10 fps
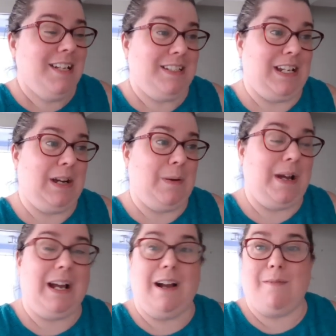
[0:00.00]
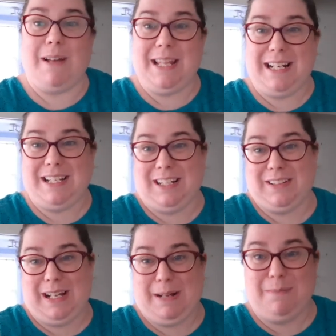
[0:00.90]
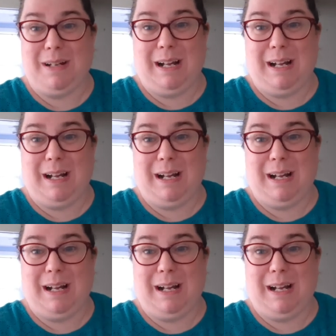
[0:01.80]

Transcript: So I really untucked them.